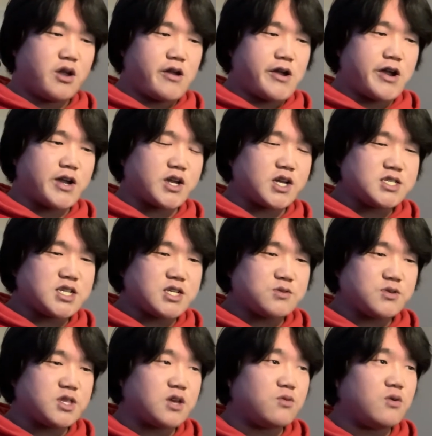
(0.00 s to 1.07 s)
I guess that's what
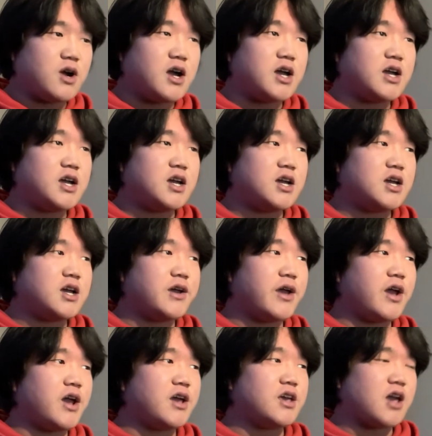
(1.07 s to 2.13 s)
they want.
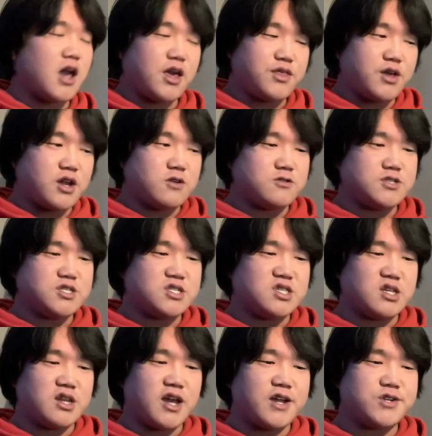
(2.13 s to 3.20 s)
I thought it was just the
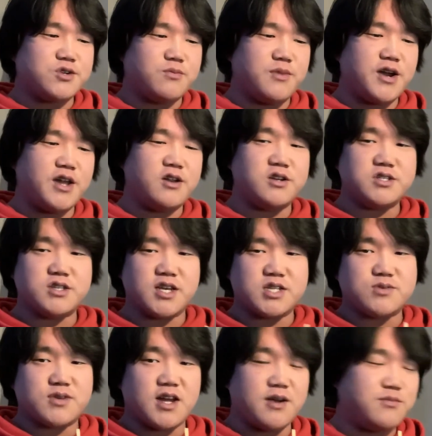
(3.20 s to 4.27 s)
natural minor, so that's
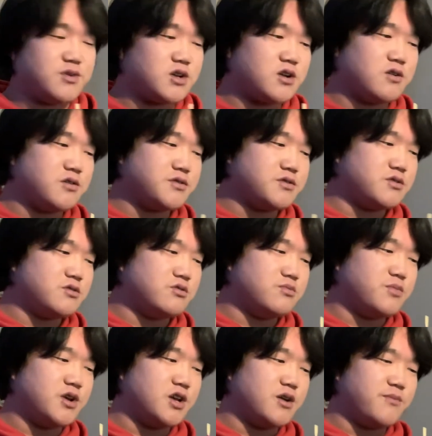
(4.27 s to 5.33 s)
what I've been going through.
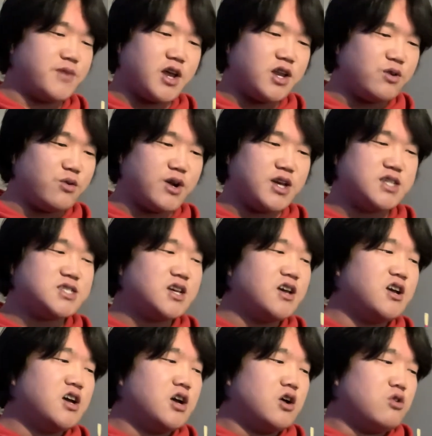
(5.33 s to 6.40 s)
But anyways,
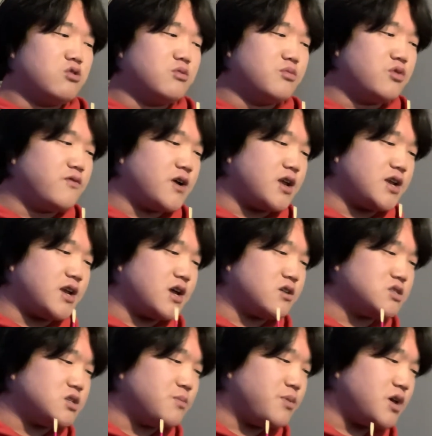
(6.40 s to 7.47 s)
we'll move on now
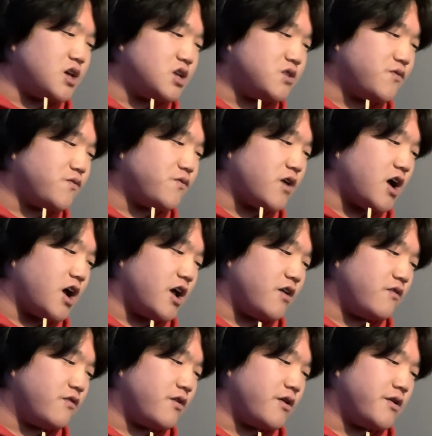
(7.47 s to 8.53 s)
to page 5.
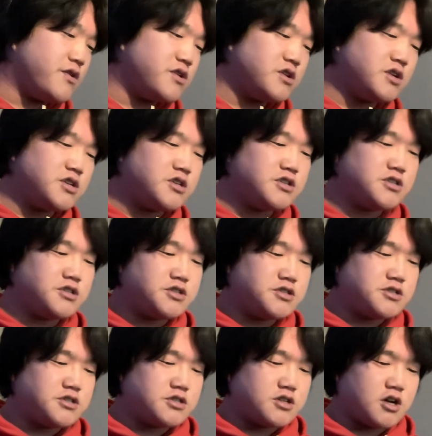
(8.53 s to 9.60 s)

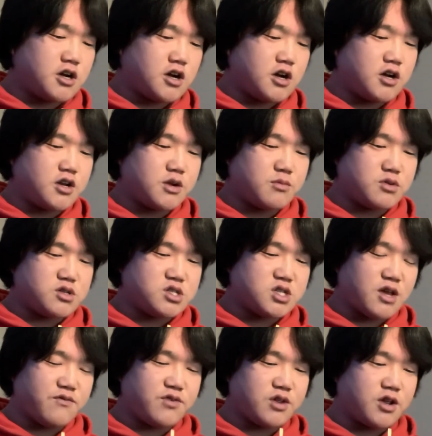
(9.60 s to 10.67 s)
Number
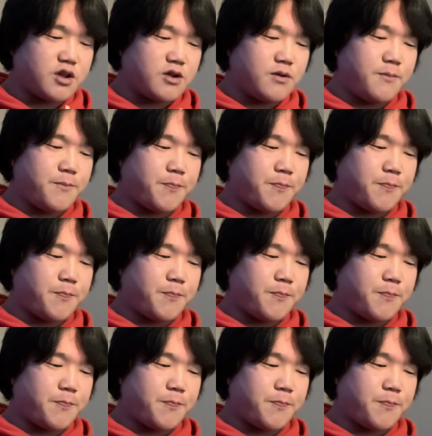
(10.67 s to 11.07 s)
7 here.